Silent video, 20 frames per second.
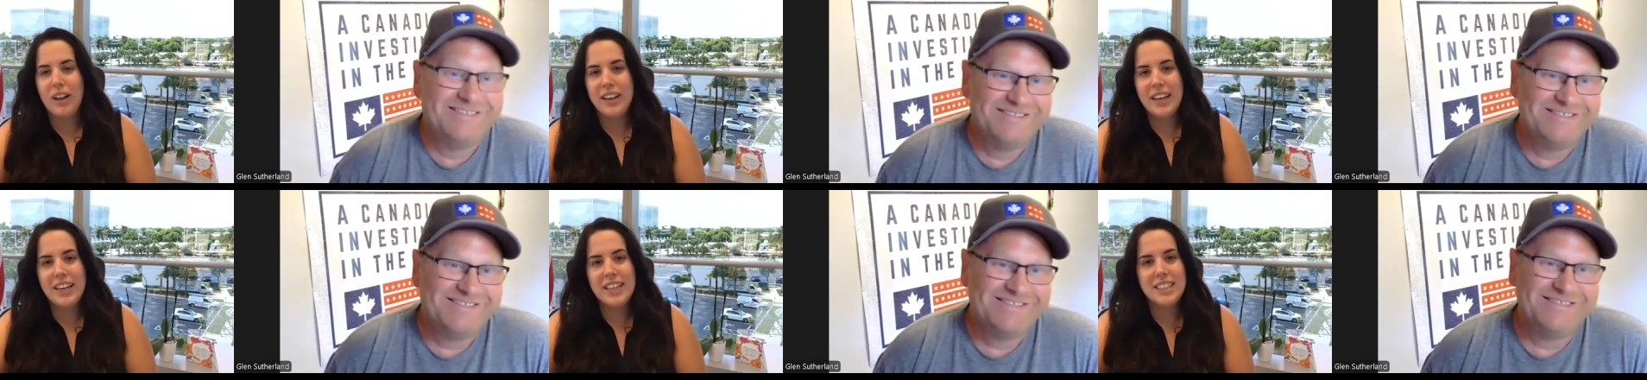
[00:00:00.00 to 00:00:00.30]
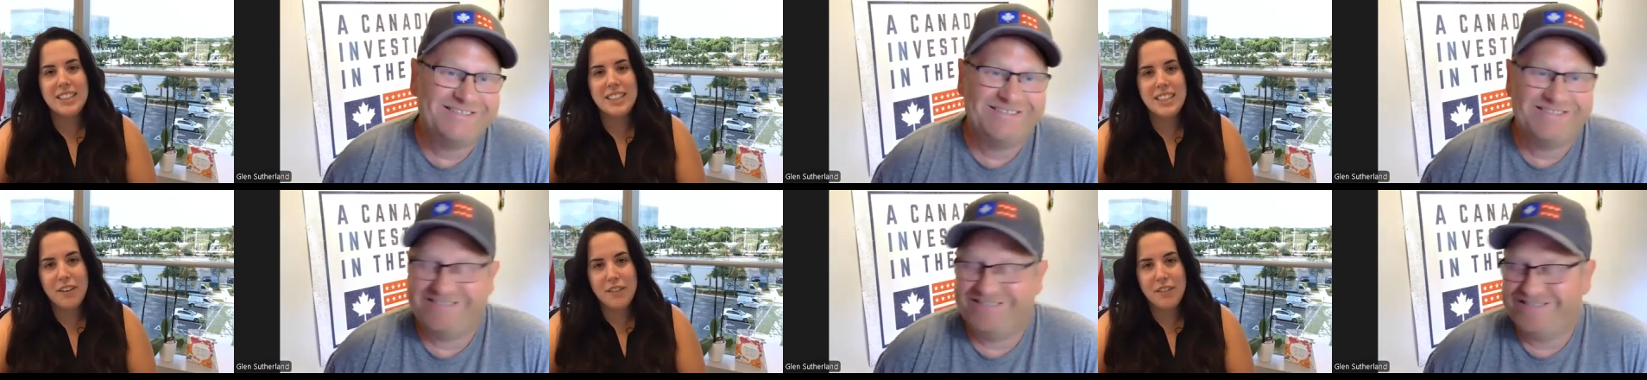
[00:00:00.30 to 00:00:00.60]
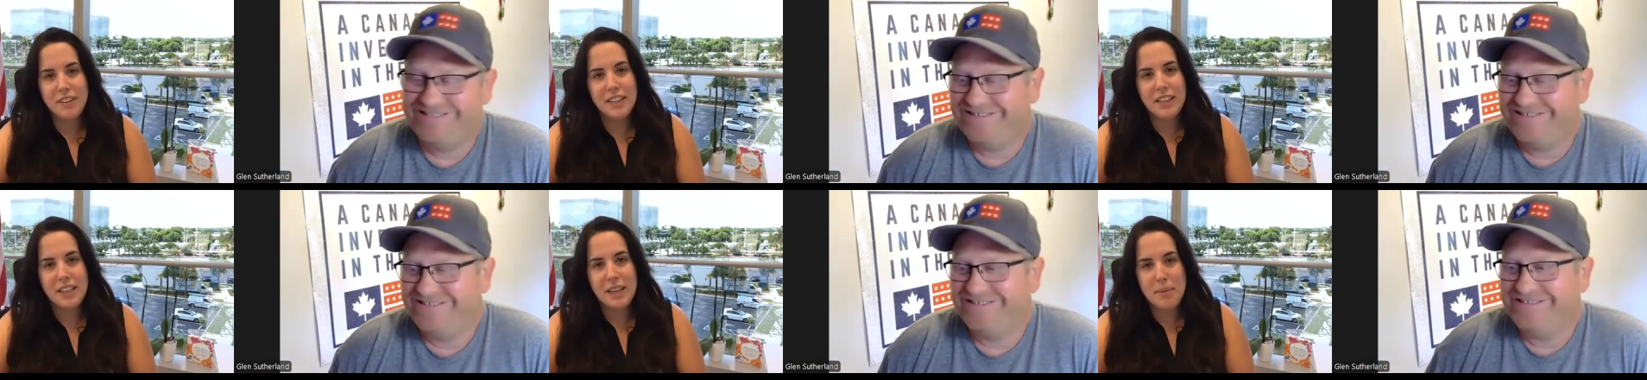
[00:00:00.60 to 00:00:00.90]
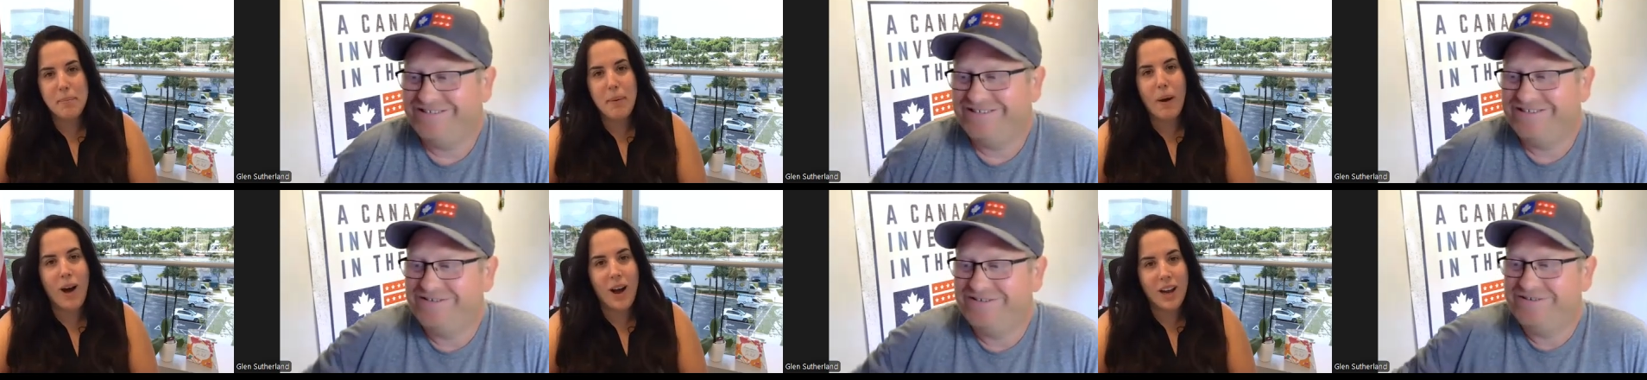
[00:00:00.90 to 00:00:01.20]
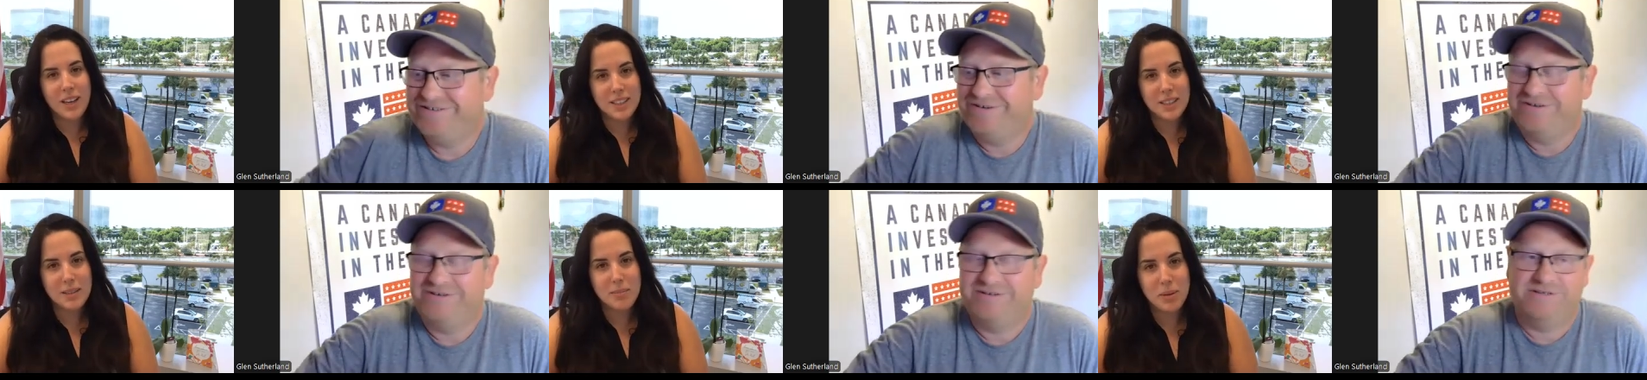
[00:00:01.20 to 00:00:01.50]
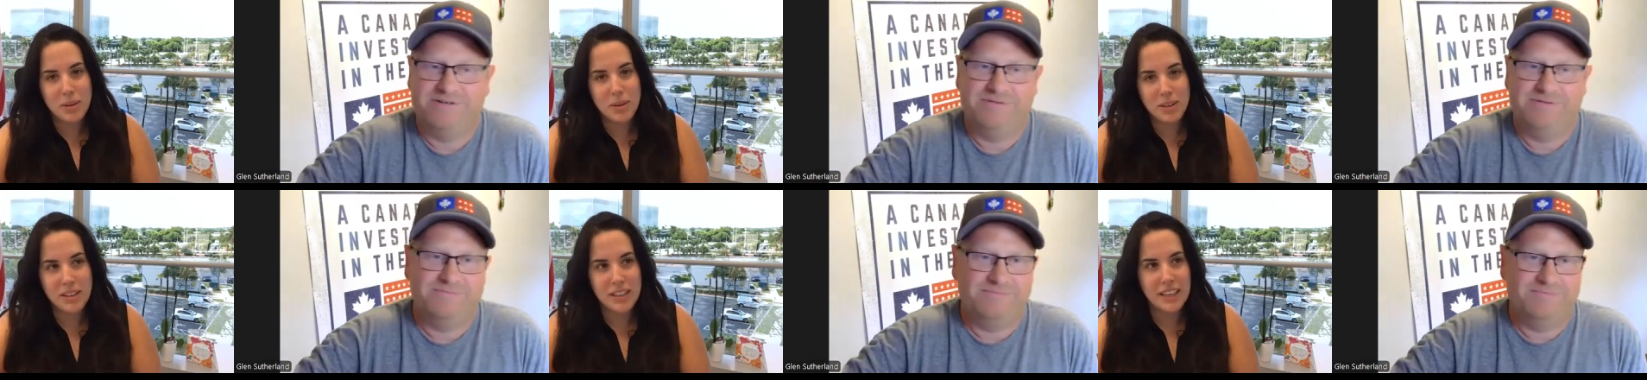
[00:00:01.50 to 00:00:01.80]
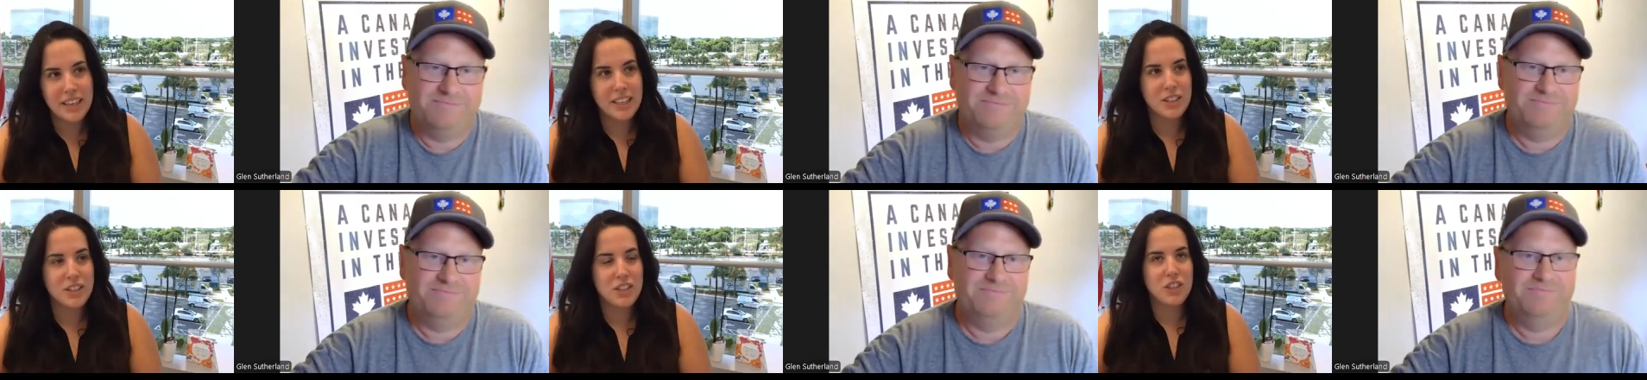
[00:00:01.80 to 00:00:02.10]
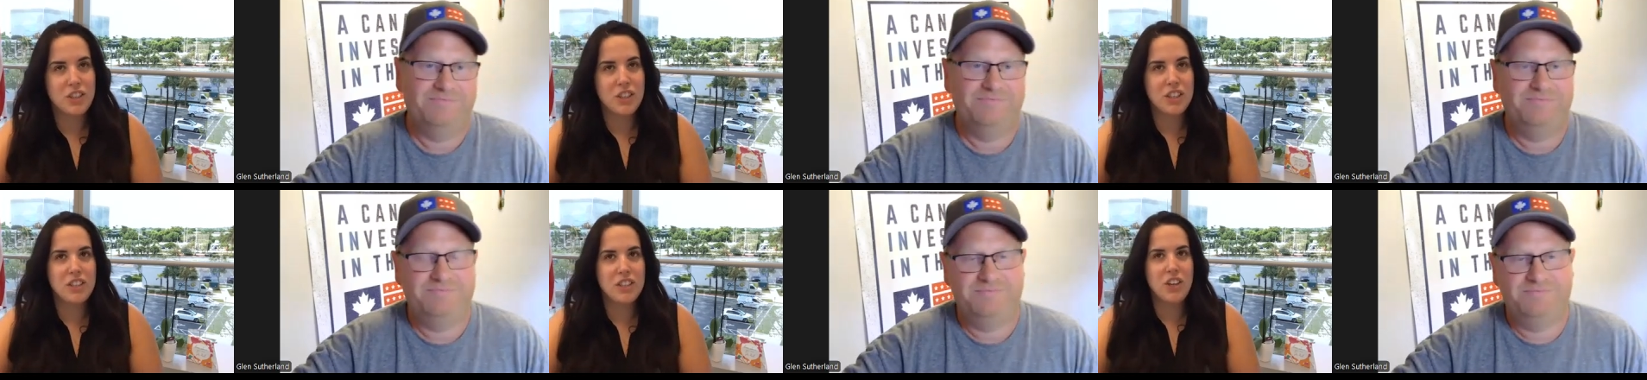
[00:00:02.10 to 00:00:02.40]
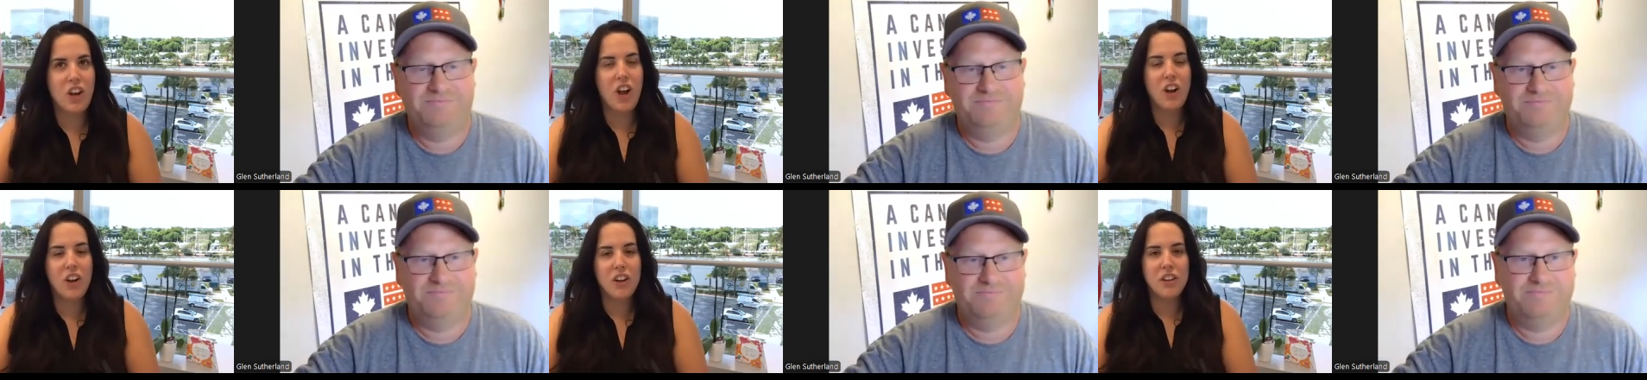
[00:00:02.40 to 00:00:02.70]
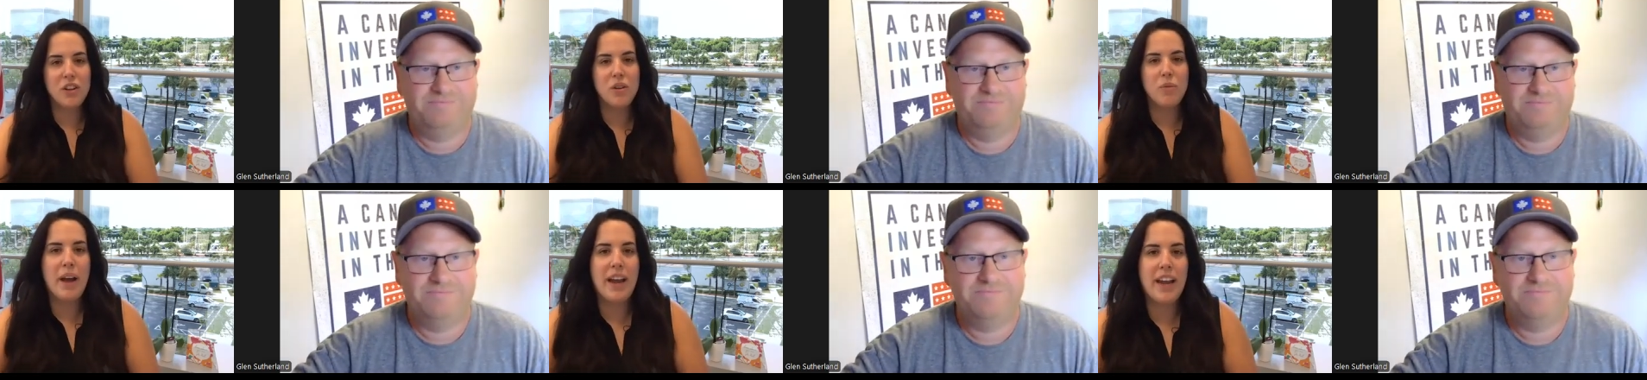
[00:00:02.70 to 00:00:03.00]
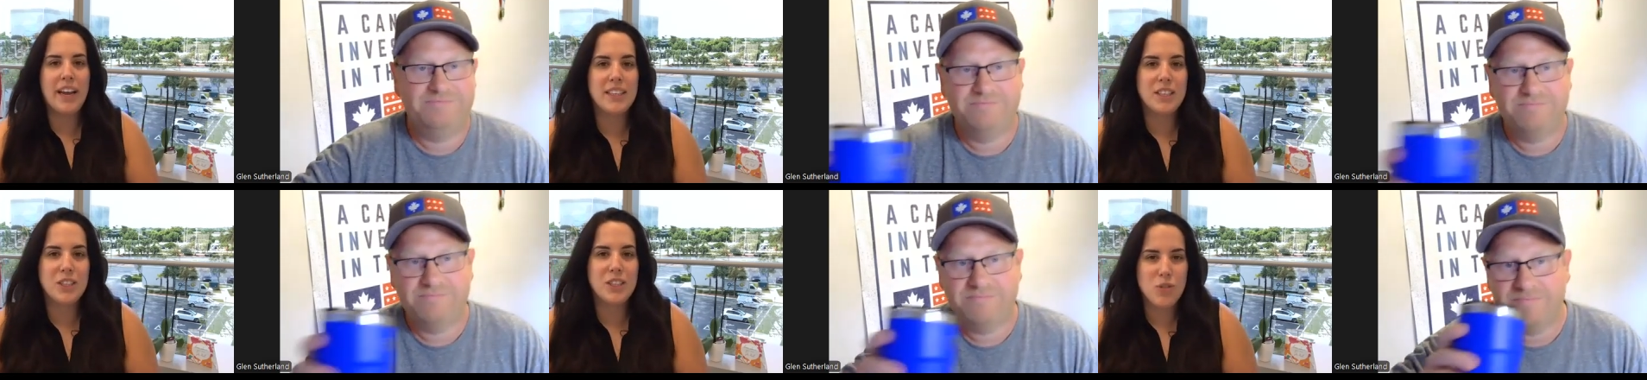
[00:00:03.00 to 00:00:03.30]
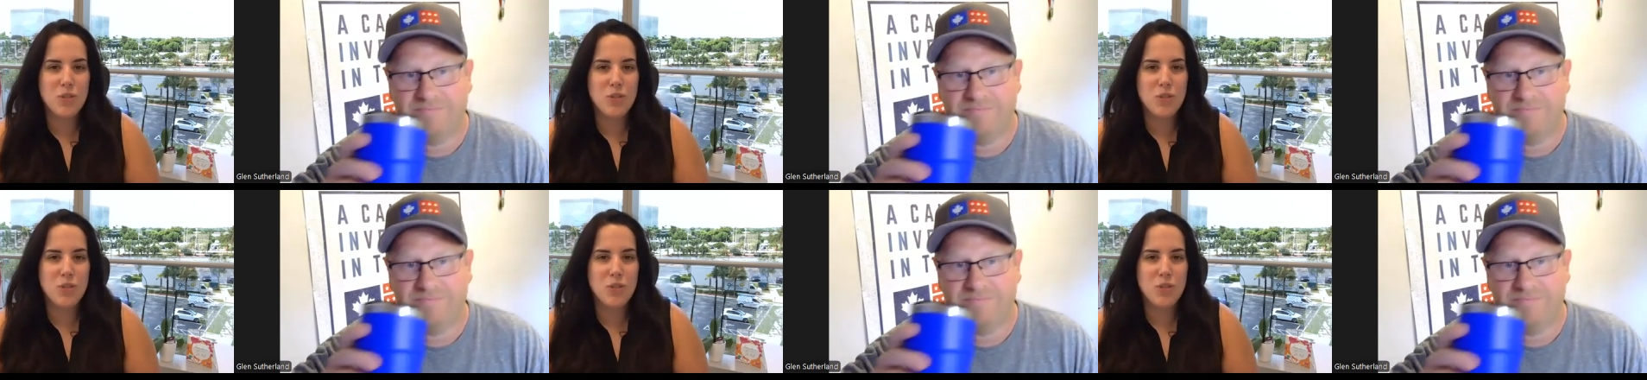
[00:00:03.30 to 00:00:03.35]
Speaker 1: Well, it's definitely possible. It's just all in the way it's